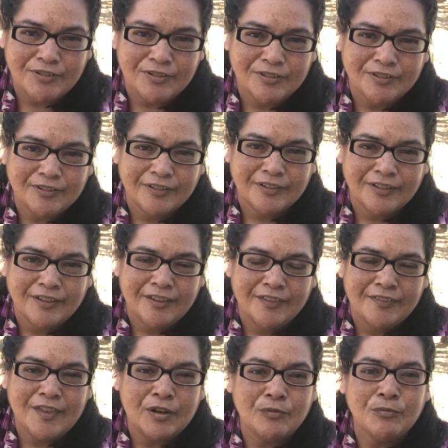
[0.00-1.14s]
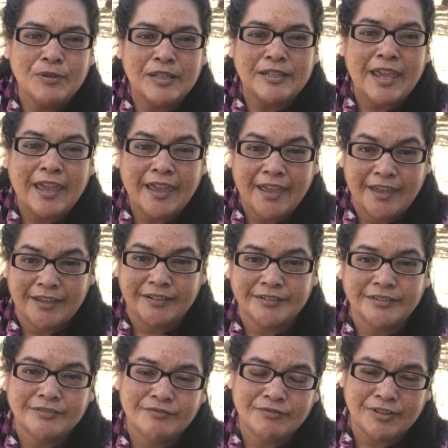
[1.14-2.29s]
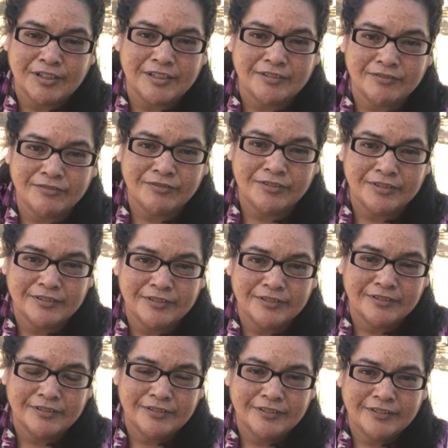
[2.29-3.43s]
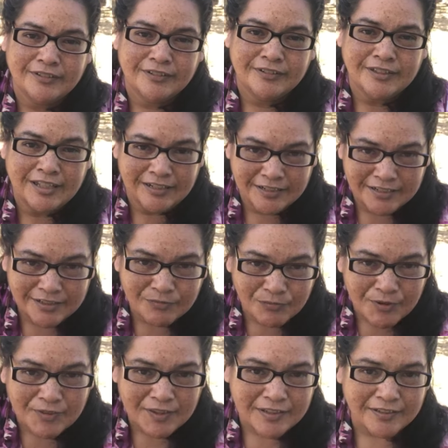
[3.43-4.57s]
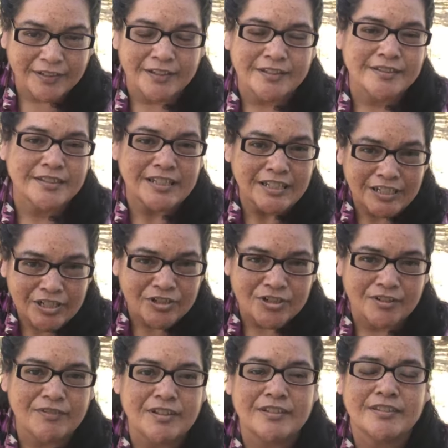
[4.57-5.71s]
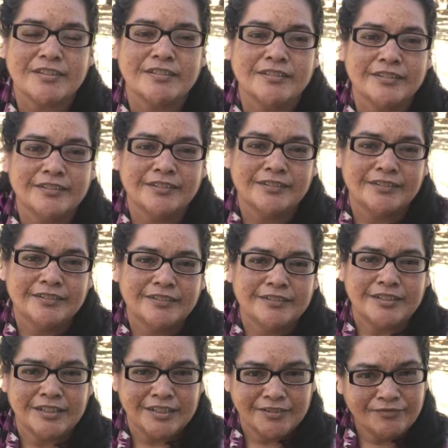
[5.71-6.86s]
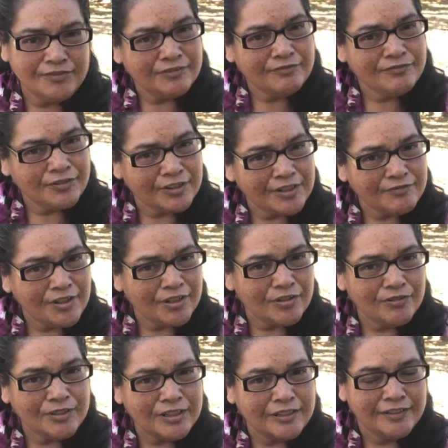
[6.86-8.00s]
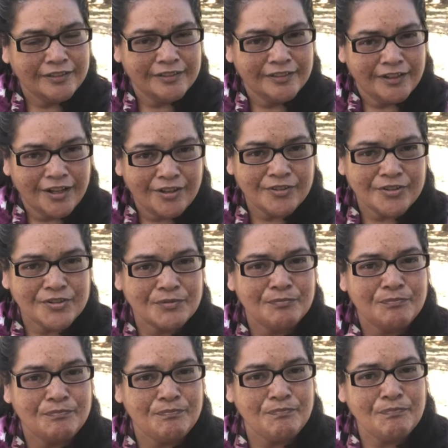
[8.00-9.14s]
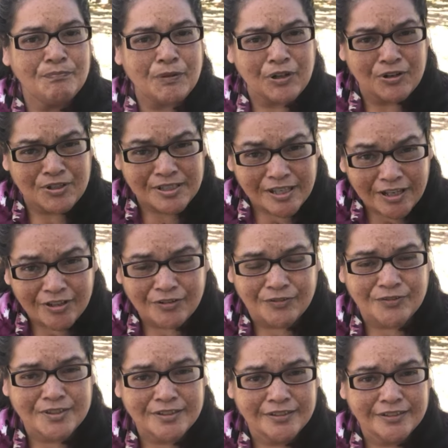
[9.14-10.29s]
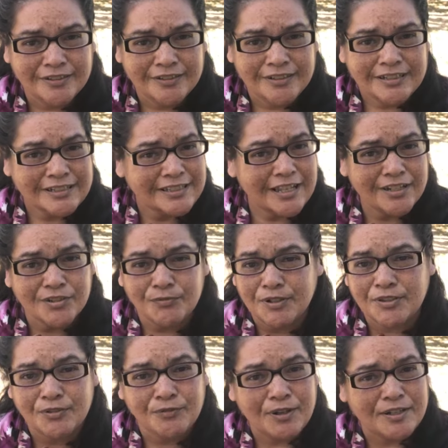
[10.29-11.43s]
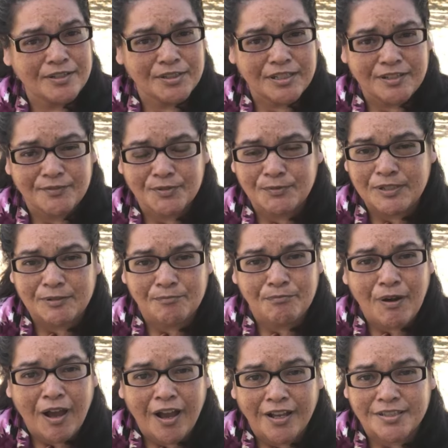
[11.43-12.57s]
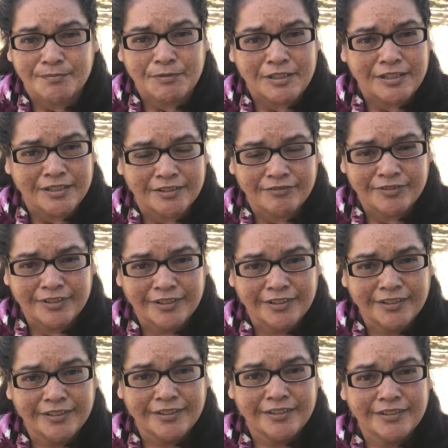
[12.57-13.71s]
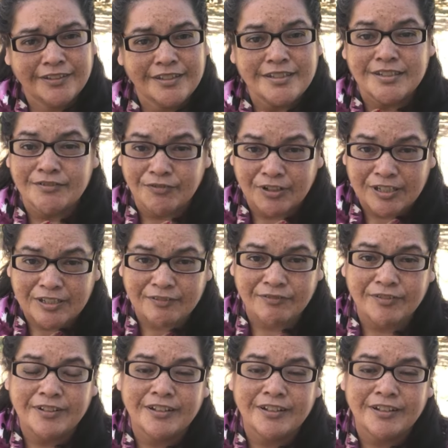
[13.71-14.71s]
Let us be joyful that we can forgive, that it is within us, each of us, to give, forgive not only others, but ourselves. Because that is one of the greatest gifts we can possibly give,